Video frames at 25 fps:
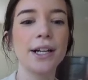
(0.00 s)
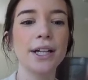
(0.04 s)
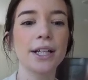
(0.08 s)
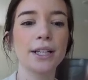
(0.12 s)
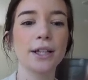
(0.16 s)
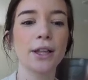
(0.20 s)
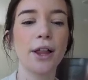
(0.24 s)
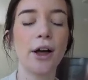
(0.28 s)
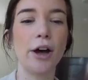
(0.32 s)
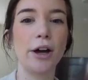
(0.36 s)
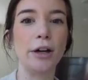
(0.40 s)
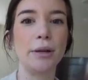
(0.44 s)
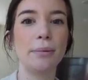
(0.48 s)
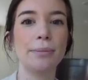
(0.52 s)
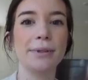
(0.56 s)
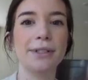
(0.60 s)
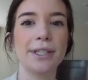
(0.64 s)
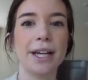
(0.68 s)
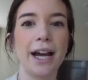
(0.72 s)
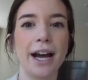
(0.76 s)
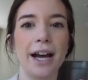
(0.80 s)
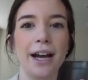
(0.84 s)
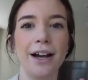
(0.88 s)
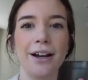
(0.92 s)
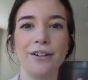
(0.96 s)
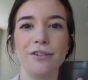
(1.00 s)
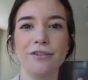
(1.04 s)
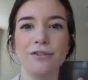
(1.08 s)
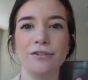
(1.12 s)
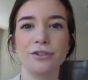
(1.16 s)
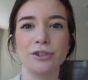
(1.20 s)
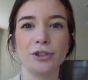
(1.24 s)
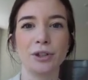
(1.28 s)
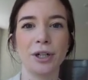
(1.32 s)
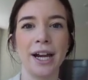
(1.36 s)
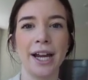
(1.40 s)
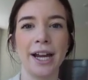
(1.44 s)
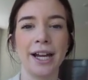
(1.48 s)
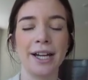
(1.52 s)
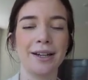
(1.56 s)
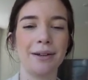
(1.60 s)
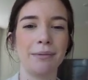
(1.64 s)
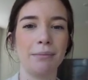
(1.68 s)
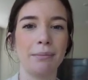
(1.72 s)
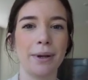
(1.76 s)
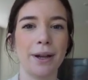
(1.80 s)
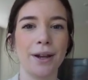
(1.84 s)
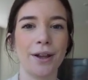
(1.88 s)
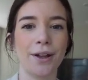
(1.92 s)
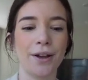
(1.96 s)
clubs have gray
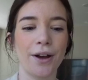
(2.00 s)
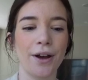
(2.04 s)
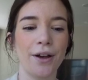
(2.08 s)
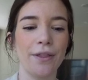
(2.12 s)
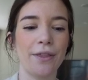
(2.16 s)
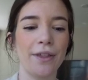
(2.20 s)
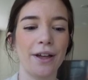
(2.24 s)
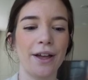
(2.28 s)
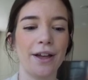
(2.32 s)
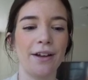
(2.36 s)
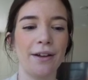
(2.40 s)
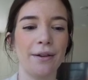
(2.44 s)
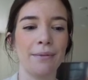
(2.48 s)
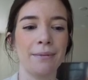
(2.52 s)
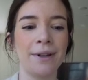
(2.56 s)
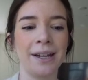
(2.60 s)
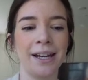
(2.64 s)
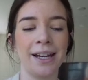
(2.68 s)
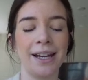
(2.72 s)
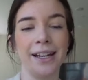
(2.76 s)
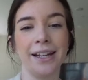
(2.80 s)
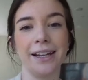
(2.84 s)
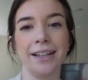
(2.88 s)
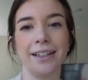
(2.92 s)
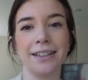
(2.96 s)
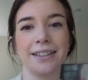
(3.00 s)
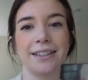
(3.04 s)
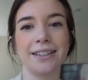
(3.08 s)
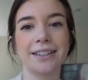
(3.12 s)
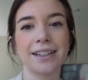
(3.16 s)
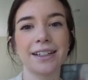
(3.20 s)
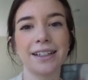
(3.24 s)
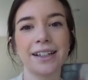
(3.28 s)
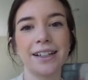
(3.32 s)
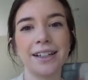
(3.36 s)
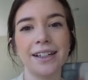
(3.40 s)
and pink on them, and